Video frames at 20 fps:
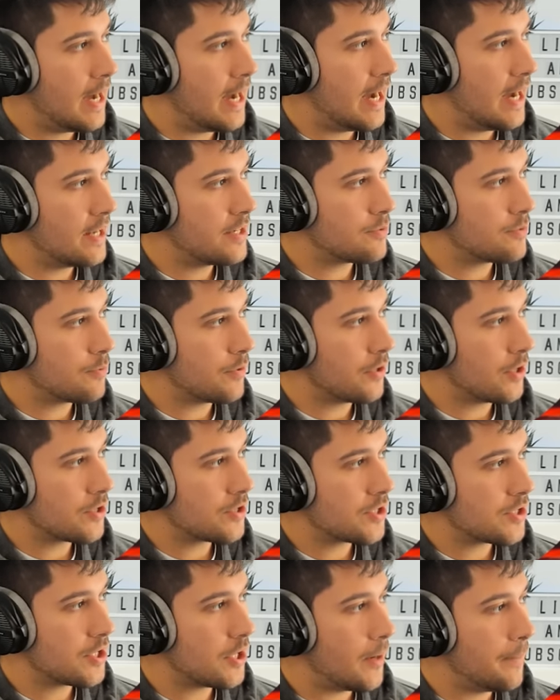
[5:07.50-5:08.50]
and we've got a
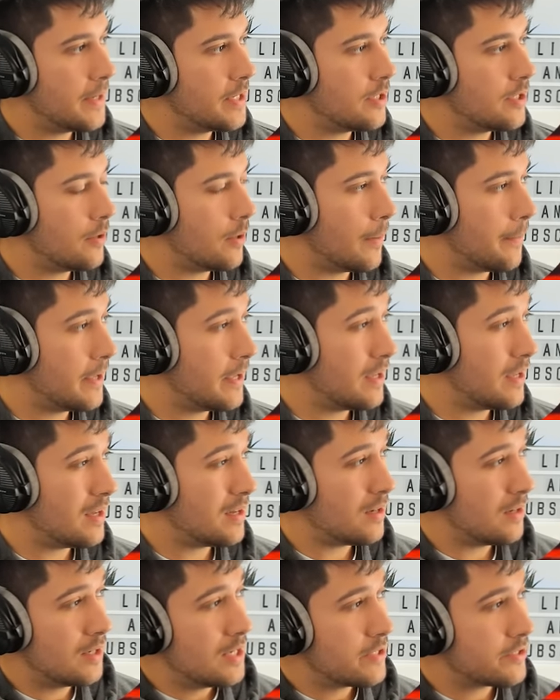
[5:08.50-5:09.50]
start menu up
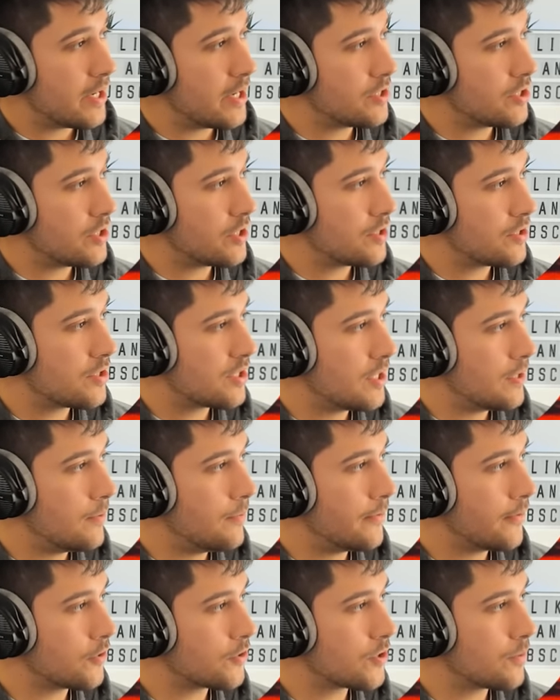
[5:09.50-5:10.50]
here. So as you can see,
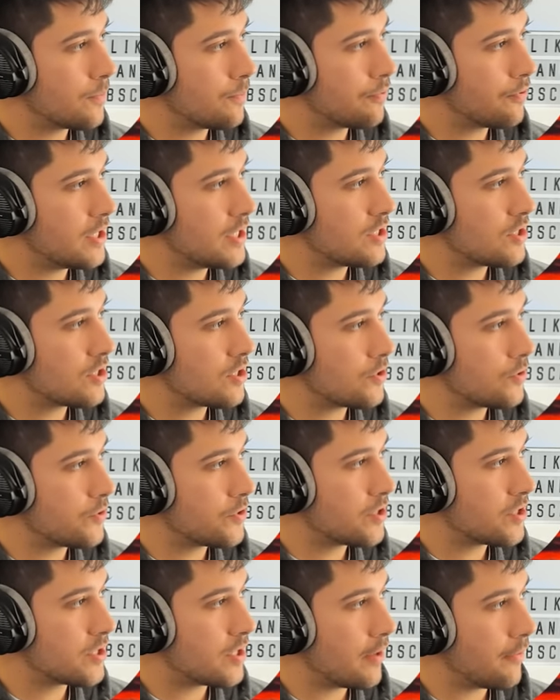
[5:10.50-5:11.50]
we've got some pre-installed
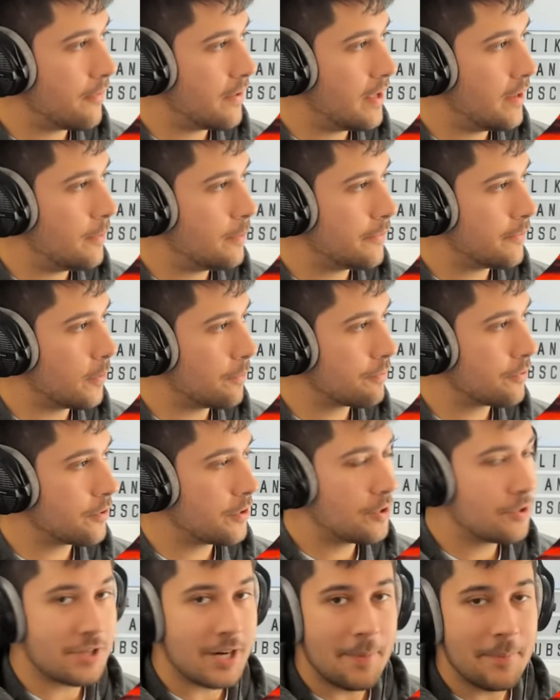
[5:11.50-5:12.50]
stuff here. We've got
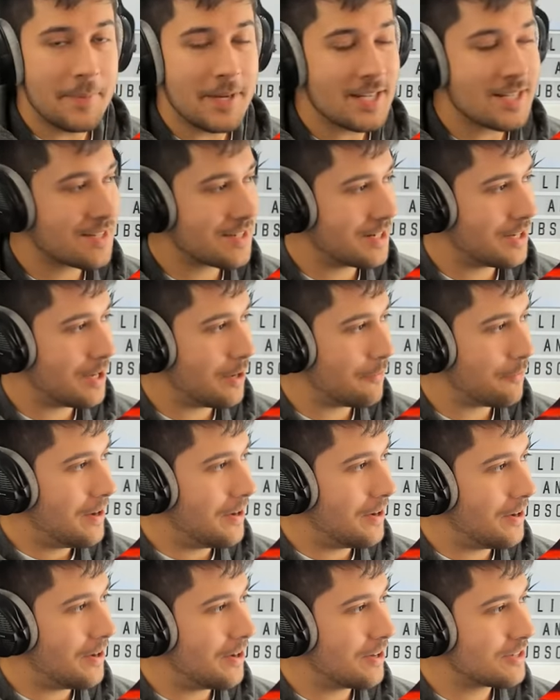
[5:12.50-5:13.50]
programming stuff.
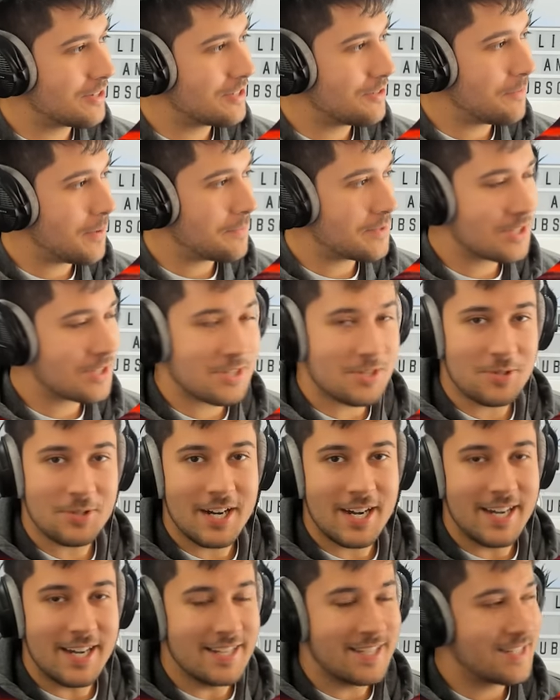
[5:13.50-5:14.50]
Oh, do you remember
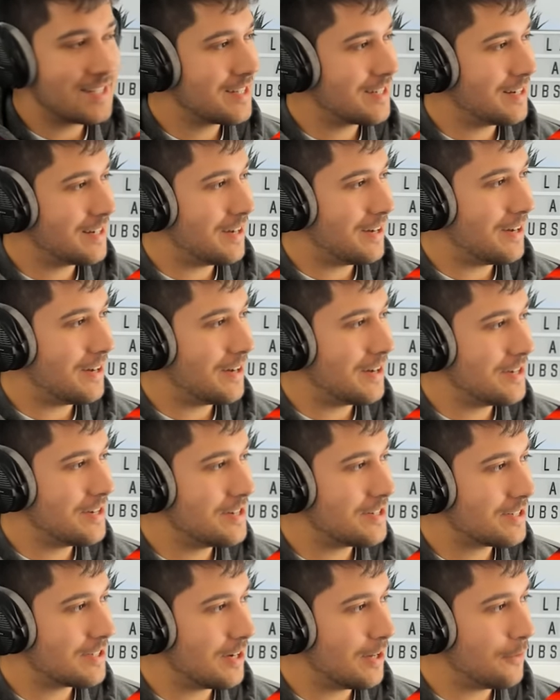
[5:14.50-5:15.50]
Scratch? Oh, I
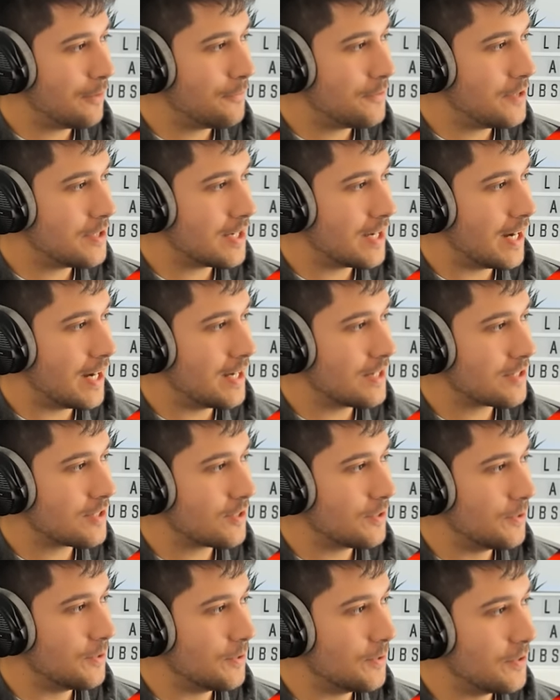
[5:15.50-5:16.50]
used to love using that at
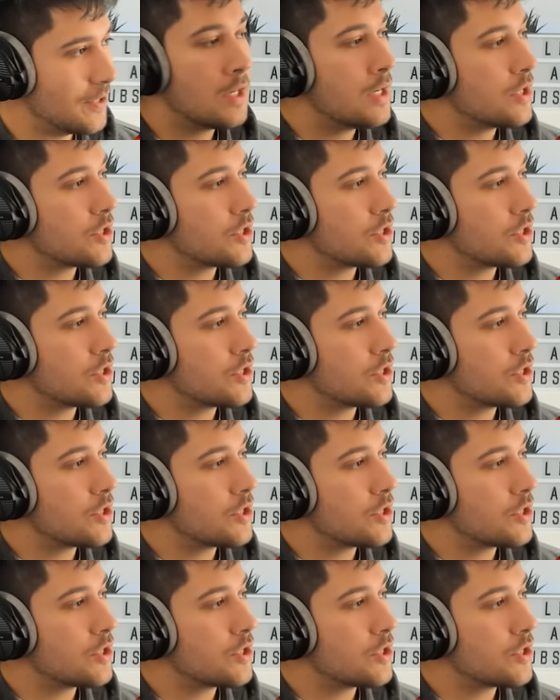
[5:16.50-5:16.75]
school.